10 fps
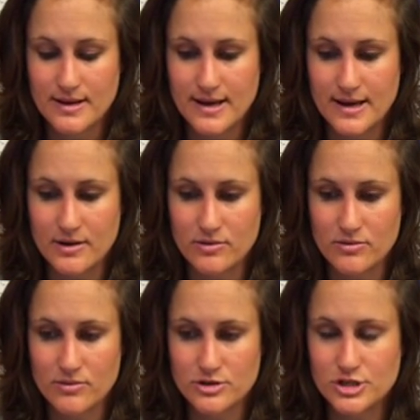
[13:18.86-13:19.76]
And
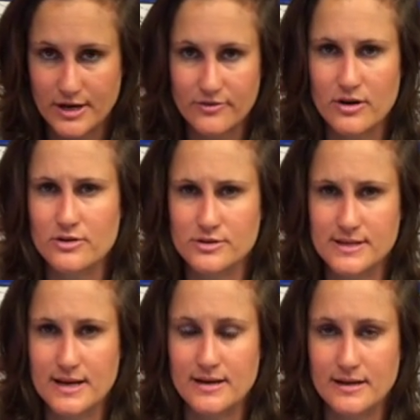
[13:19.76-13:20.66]
check for
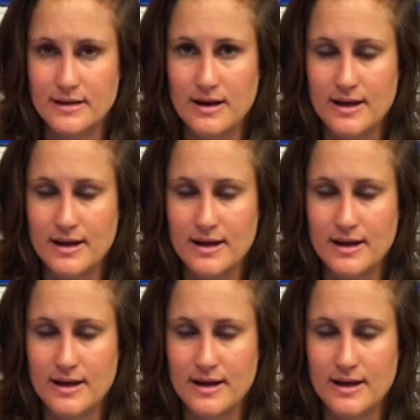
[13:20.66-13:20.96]
understanding.